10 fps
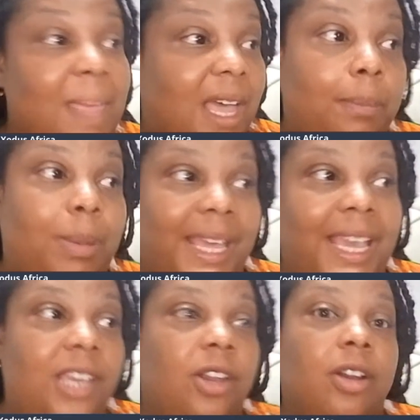I'll
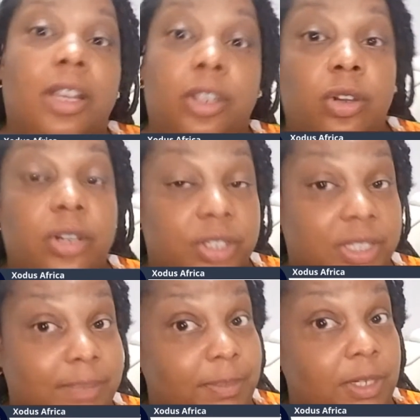play
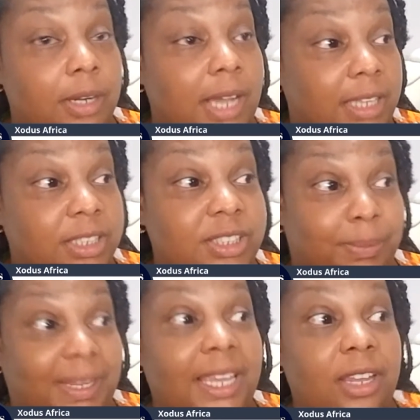I'll
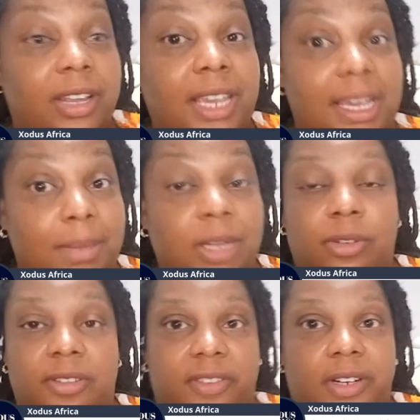play your game in
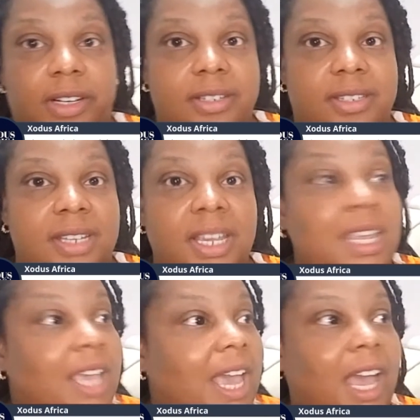reverse.
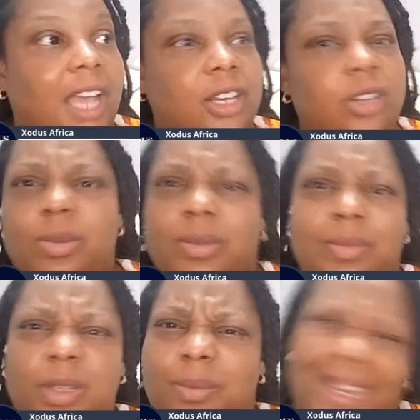And you'd
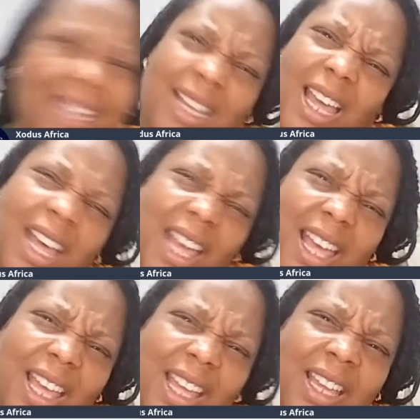be like,
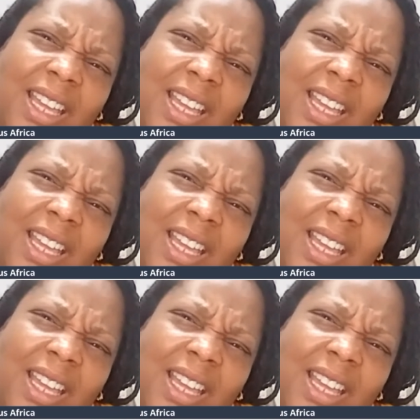huh?